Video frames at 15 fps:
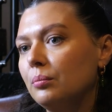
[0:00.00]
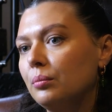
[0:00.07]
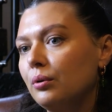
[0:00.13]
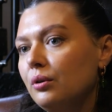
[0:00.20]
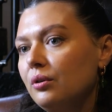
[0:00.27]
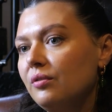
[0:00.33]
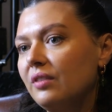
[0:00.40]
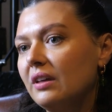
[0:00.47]

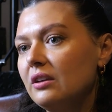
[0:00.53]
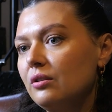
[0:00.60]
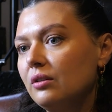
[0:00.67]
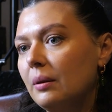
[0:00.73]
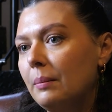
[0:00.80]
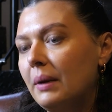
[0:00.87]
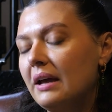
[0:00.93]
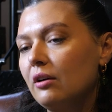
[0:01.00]
prove that you
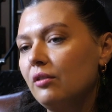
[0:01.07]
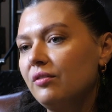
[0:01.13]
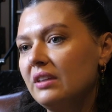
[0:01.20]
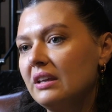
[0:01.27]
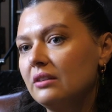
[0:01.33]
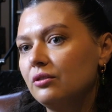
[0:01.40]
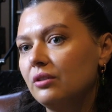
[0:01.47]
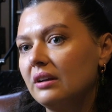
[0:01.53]
can pay off the
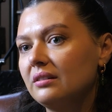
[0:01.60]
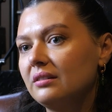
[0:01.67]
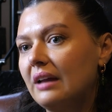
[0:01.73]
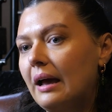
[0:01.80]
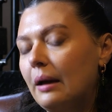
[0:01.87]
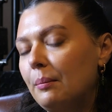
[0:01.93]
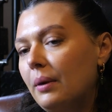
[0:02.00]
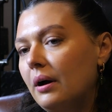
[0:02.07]
interest
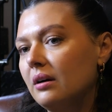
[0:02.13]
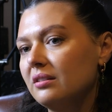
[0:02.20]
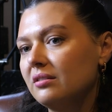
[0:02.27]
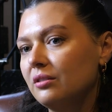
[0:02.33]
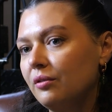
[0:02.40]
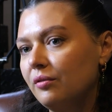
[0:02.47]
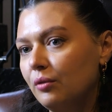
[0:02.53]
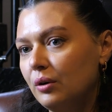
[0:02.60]
and pass
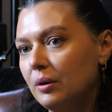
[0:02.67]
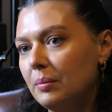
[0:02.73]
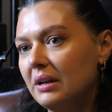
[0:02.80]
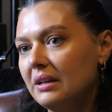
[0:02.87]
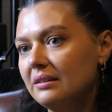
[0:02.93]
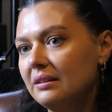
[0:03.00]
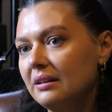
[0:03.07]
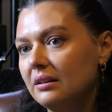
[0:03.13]
an
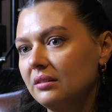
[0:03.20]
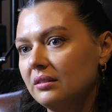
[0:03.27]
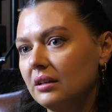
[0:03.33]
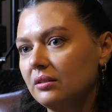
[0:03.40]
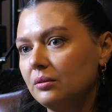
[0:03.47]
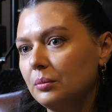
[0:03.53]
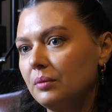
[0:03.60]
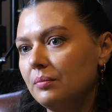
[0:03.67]
affordability
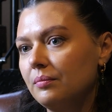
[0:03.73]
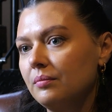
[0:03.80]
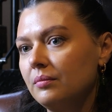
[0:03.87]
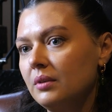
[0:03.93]
assessment.